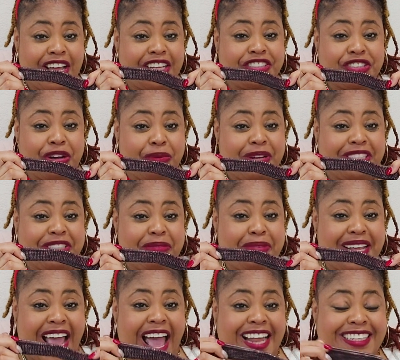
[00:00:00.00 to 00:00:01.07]
is going to
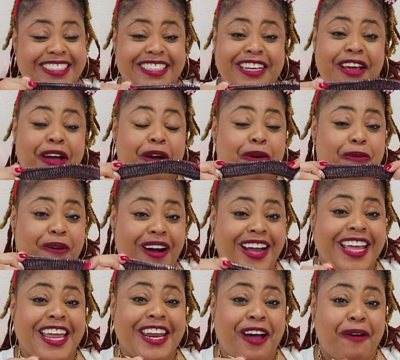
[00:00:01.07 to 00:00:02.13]
be at,
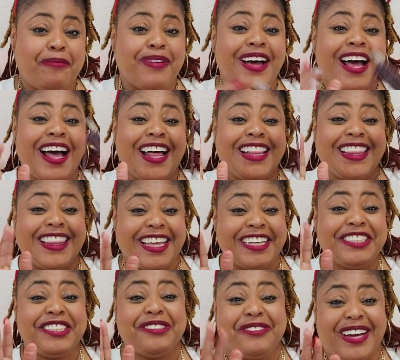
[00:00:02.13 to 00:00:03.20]
working up
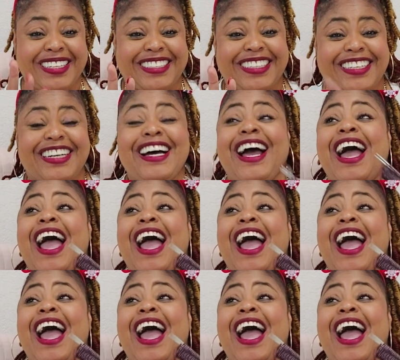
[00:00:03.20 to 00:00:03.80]
this sweater.